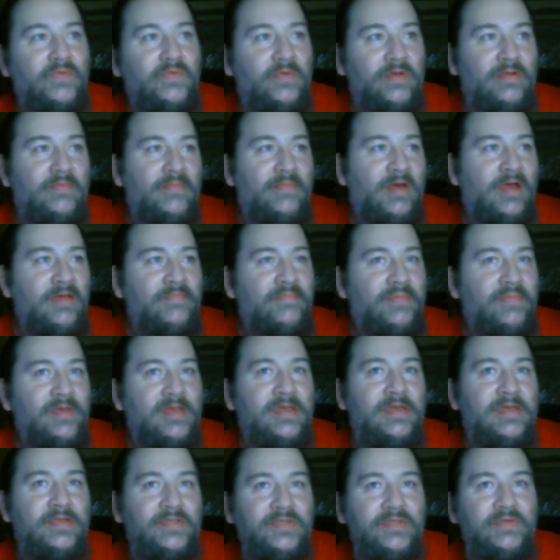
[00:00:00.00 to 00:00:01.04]
one of my
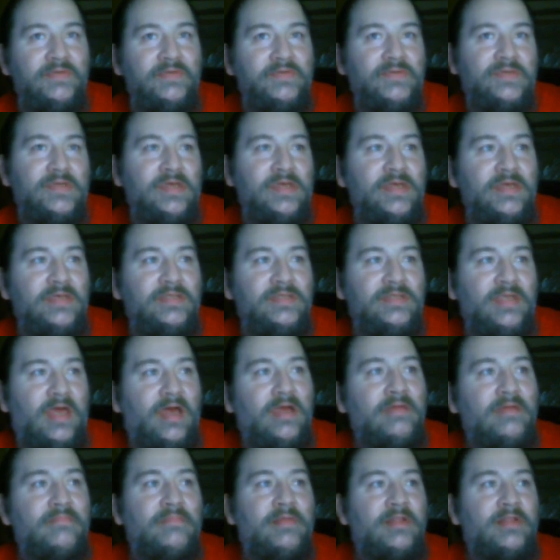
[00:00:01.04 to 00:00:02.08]
big issues. Is
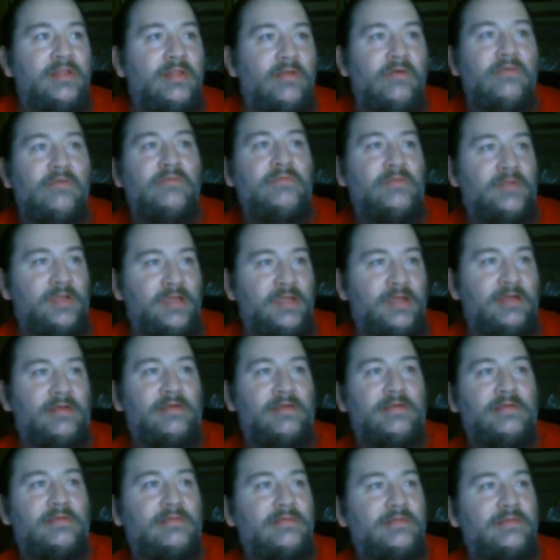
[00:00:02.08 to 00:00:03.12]
I'm alone
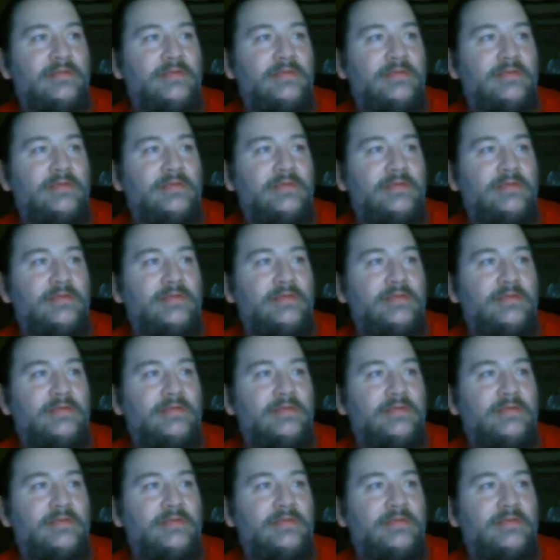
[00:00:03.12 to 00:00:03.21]
here.